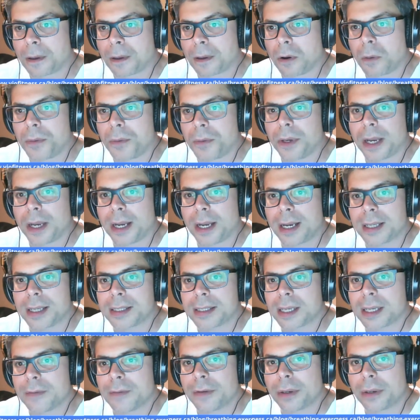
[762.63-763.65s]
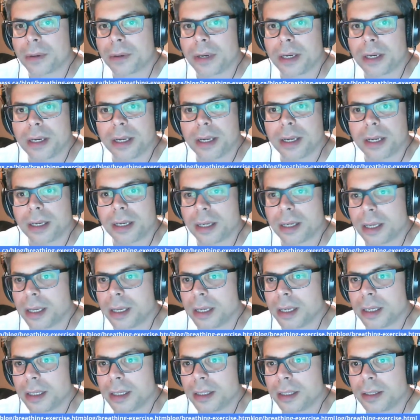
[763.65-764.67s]
hope you guys have a great night,
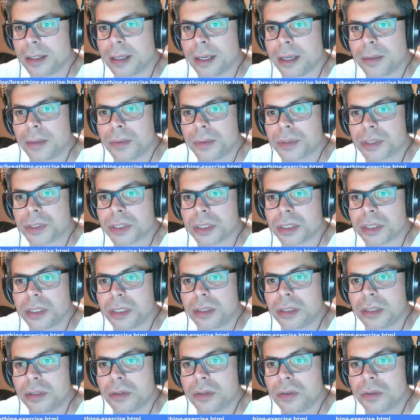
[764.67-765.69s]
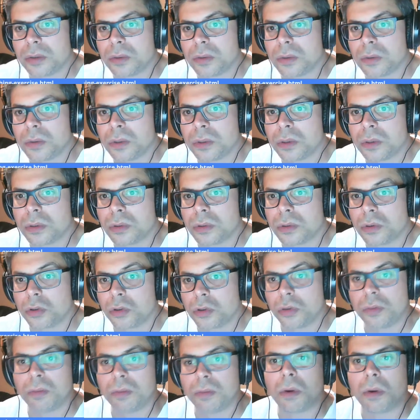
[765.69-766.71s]
and I will see you
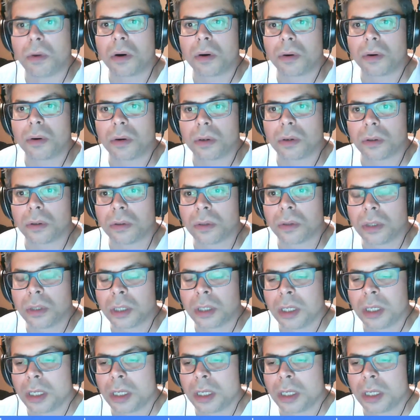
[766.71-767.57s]
tomorrow.